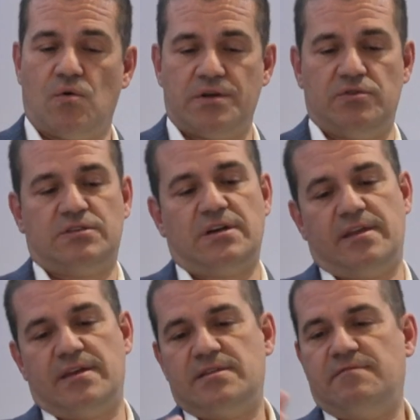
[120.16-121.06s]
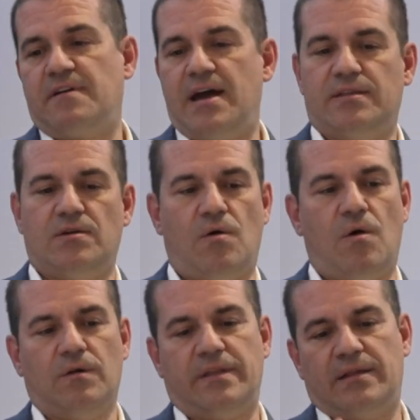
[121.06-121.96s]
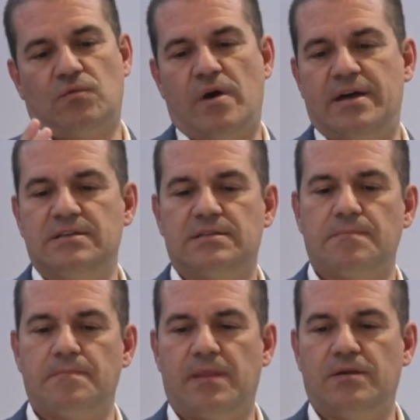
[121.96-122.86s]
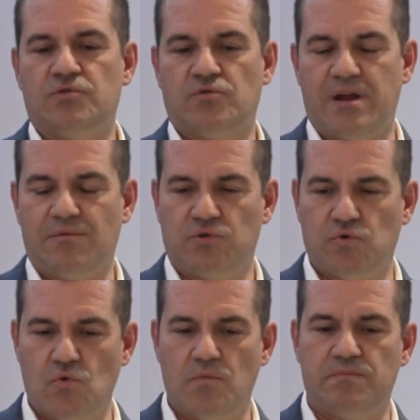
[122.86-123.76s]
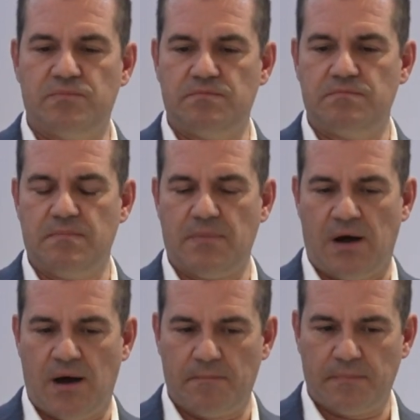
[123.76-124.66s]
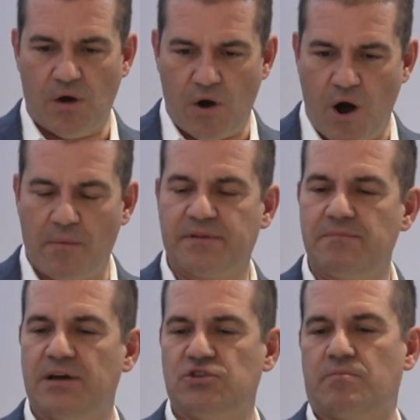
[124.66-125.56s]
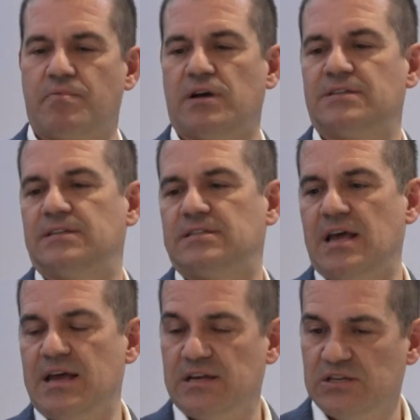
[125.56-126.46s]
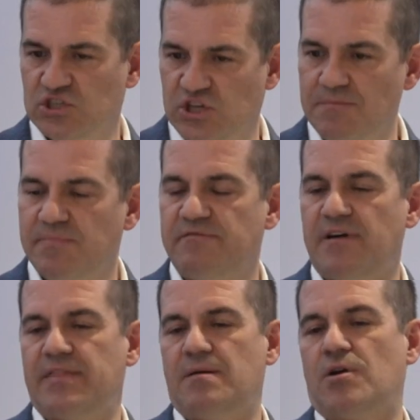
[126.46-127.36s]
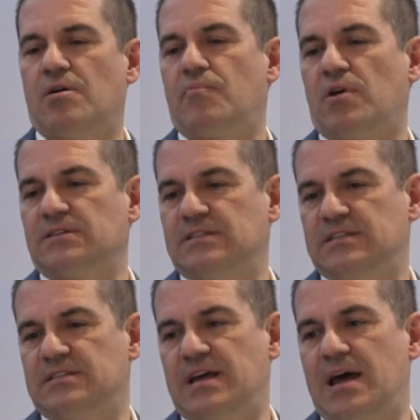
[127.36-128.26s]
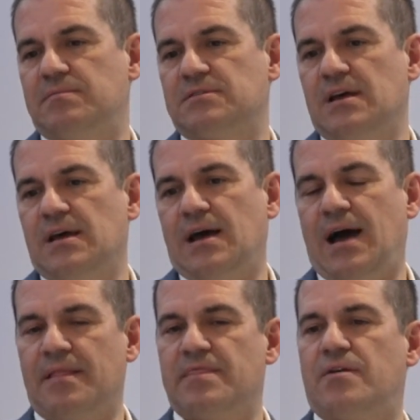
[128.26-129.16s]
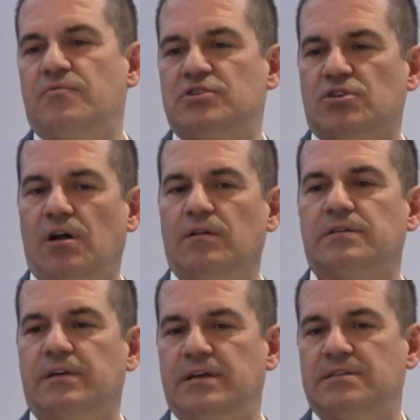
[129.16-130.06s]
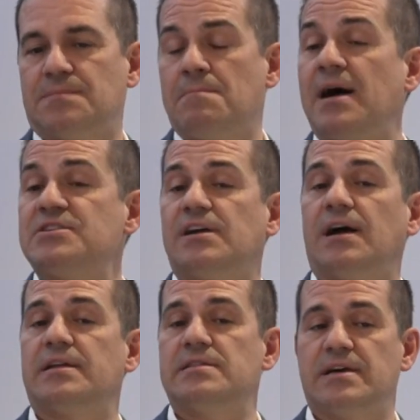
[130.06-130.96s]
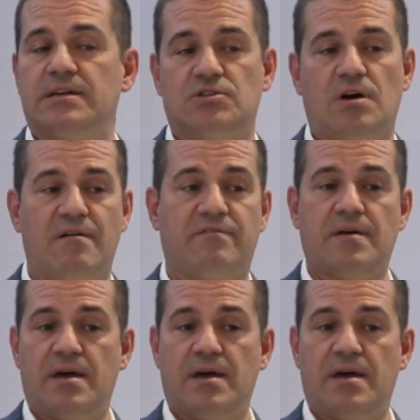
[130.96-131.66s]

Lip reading: when you start identifying all that waste, you're able to optimize your process, simplify the amount of process steps, and the result is magical in terms of